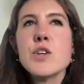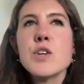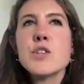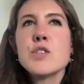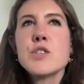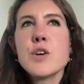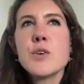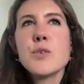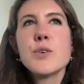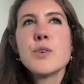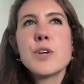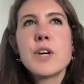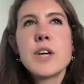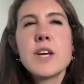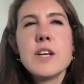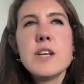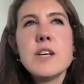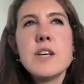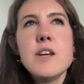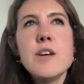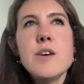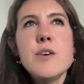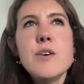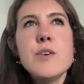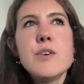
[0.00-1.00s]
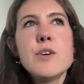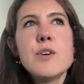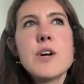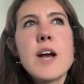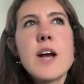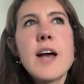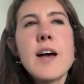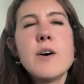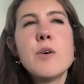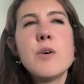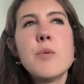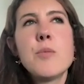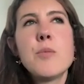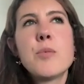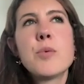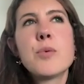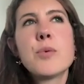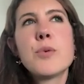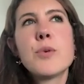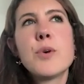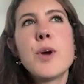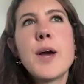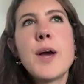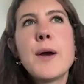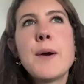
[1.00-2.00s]
So can you help
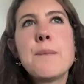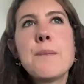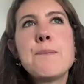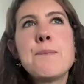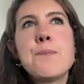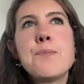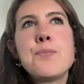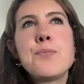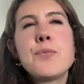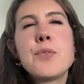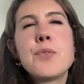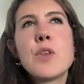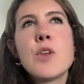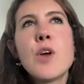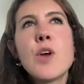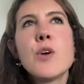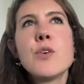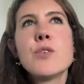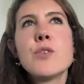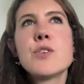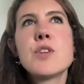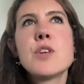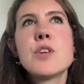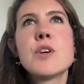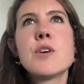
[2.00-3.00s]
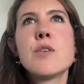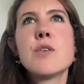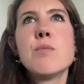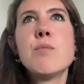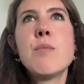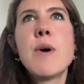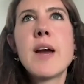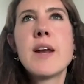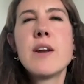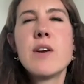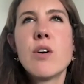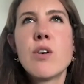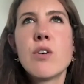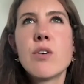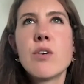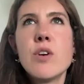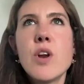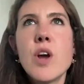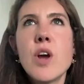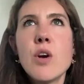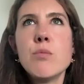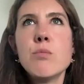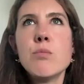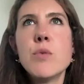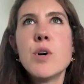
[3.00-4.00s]
those that might not
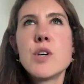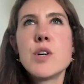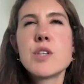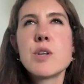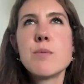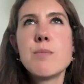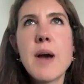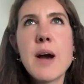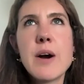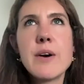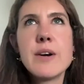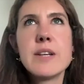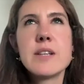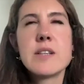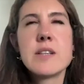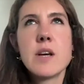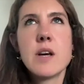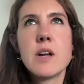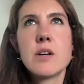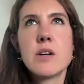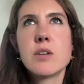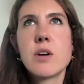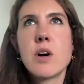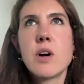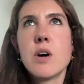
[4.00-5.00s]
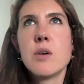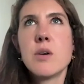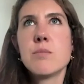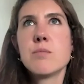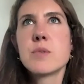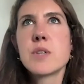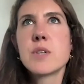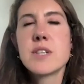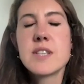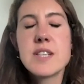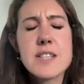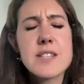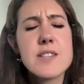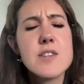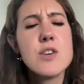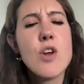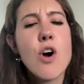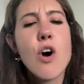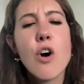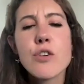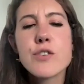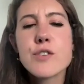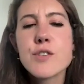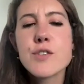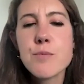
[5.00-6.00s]
know much about internal comms? Because it's
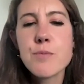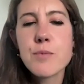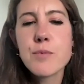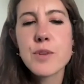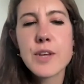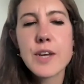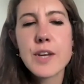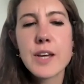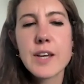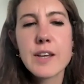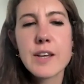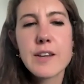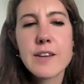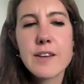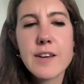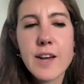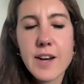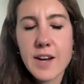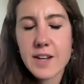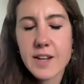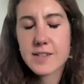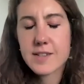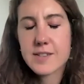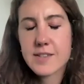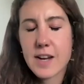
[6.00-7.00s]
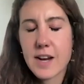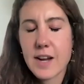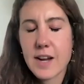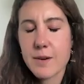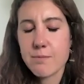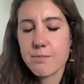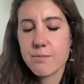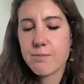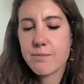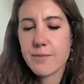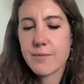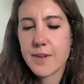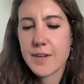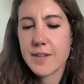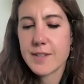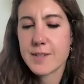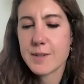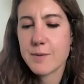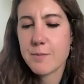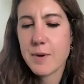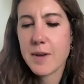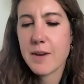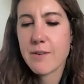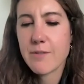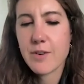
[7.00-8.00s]
not something, and as I said,
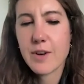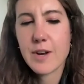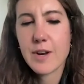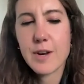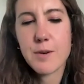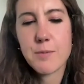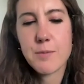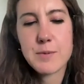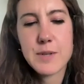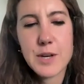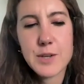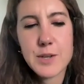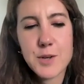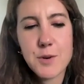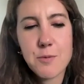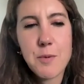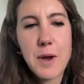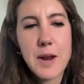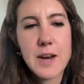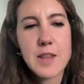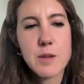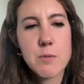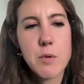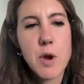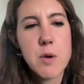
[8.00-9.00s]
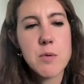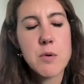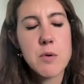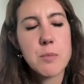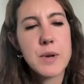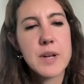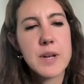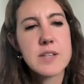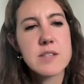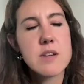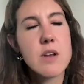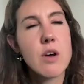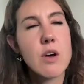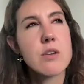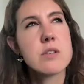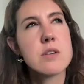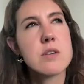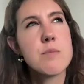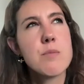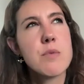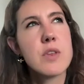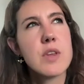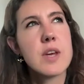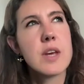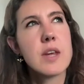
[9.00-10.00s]
it's a bit of an obsession of mine at the moment, but it's not
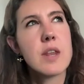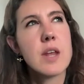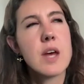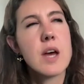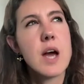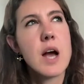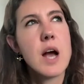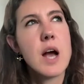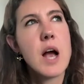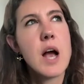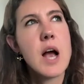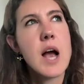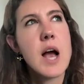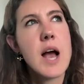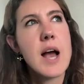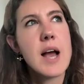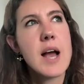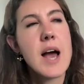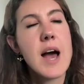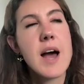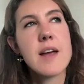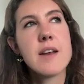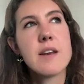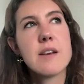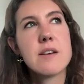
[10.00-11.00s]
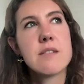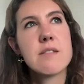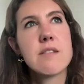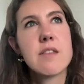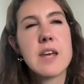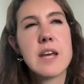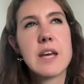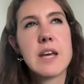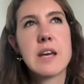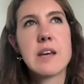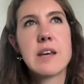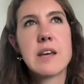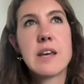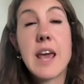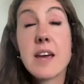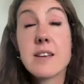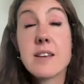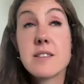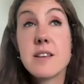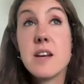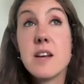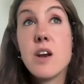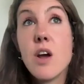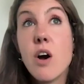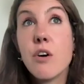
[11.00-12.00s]
something that I think
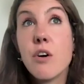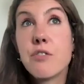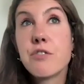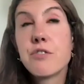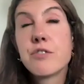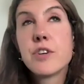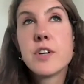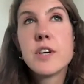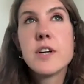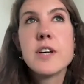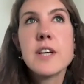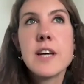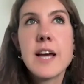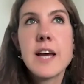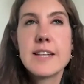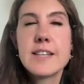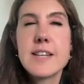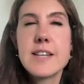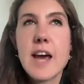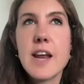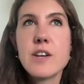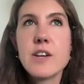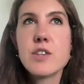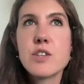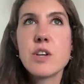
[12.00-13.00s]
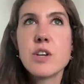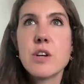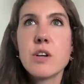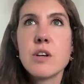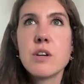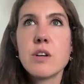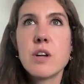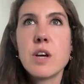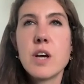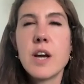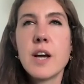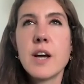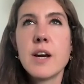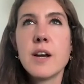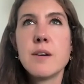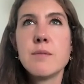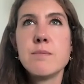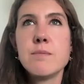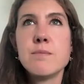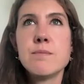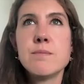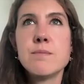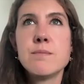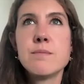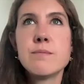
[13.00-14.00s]
gets enough attention
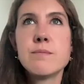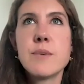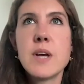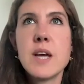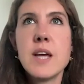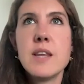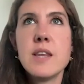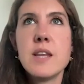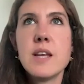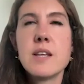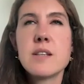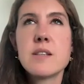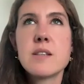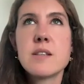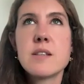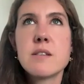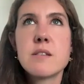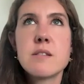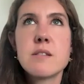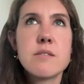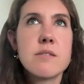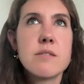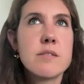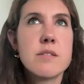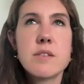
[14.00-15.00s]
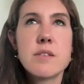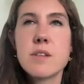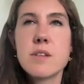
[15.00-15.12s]
in this,